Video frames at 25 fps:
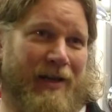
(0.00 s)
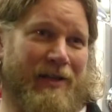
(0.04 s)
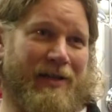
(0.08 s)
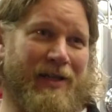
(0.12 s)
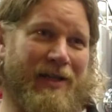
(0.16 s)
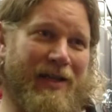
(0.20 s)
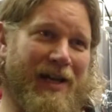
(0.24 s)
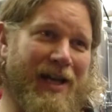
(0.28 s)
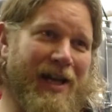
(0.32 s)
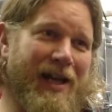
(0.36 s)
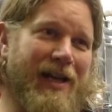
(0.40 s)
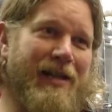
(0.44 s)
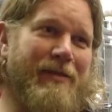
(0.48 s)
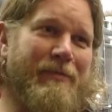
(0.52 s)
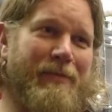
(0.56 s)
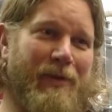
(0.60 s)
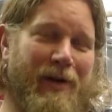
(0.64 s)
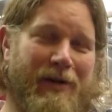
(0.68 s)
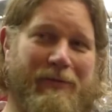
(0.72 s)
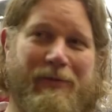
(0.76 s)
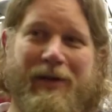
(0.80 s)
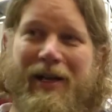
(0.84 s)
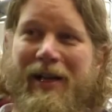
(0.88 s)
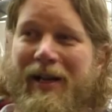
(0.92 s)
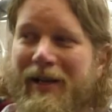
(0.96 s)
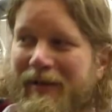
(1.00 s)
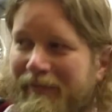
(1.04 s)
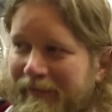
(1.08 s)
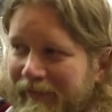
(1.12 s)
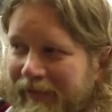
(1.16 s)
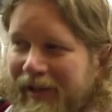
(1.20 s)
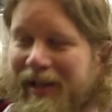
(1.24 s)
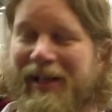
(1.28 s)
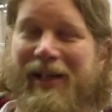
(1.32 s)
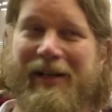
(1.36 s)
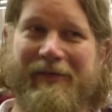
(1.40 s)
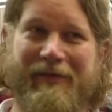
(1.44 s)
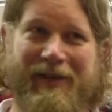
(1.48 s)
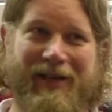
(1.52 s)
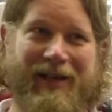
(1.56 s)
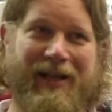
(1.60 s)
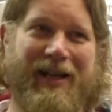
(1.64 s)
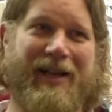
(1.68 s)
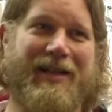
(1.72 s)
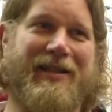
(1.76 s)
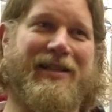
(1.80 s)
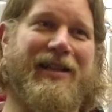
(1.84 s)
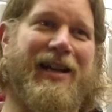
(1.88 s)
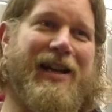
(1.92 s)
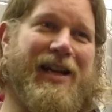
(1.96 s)
to date, but we're really, really
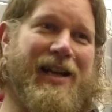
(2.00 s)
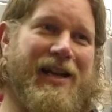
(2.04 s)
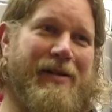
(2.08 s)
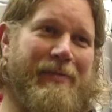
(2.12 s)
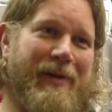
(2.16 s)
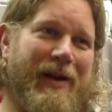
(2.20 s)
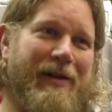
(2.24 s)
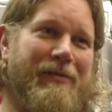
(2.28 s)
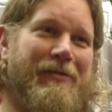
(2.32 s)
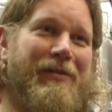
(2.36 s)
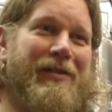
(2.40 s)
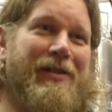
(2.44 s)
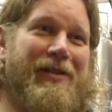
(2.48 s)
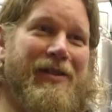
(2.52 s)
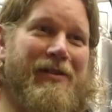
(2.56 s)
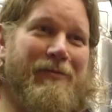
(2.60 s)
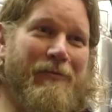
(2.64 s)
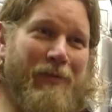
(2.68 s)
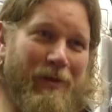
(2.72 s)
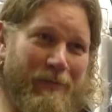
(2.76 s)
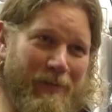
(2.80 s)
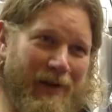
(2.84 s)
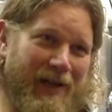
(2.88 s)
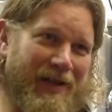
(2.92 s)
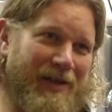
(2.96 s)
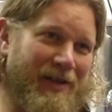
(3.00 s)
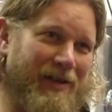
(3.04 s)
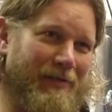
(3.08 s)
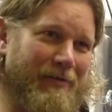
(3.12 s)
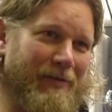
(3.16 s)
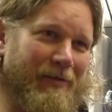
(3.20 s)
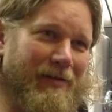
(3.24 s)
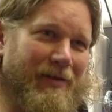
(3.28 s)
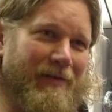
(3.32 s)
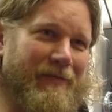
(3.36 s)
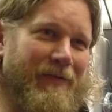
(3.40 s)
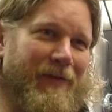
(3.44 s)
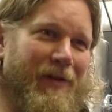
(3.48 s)
excited about what we can do going